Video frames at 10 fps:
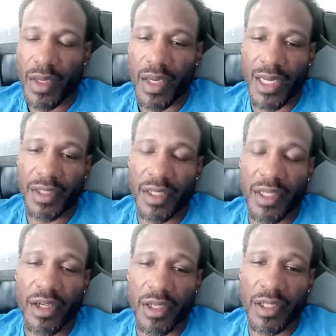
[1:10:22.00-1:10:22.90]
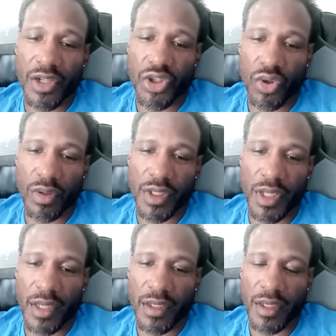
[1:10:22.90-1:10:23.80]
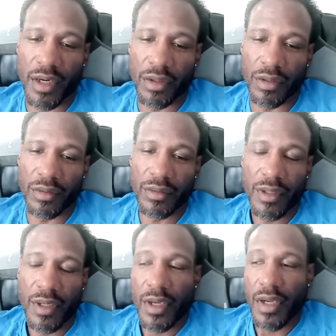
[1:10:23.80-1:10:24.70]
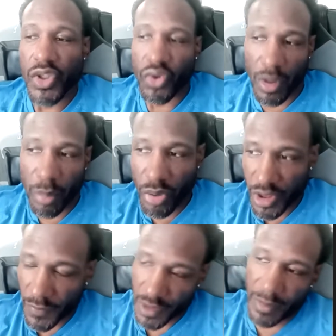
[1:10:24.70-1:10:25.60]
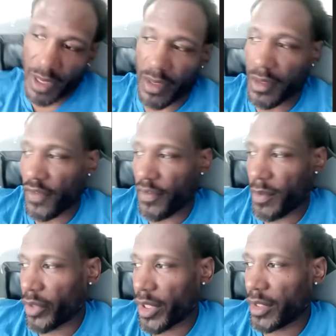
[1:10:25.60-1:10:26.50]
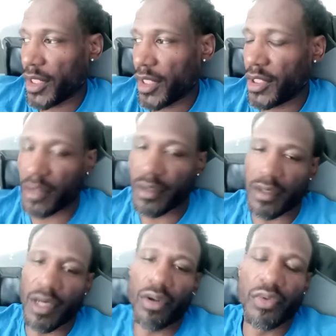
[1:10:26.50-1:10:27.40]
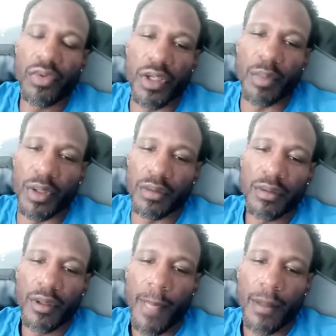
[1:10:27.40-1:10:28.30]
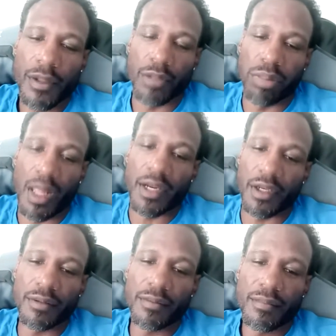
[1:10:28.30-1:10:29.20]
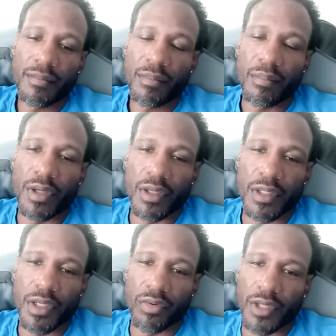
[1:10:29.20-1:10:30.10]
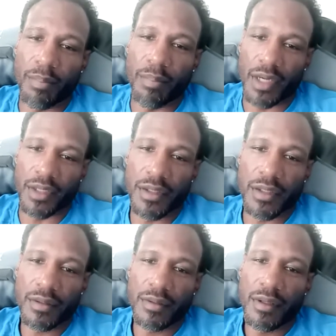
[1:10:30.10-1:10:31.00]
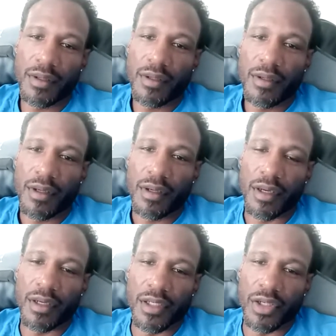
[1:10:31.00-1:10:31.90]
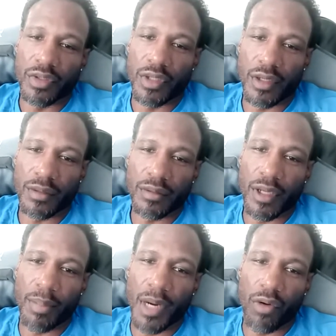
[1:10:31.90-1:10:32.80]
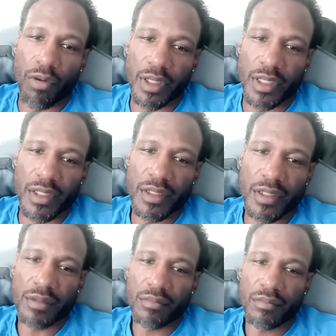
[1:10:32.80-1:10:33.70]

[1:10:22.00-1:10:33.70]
And I think they're going to get on to that, and they're going to start pushing for some kind of government regulation. They're going to do something to block it, because it's hurting their pockets and it's hurting their power plays.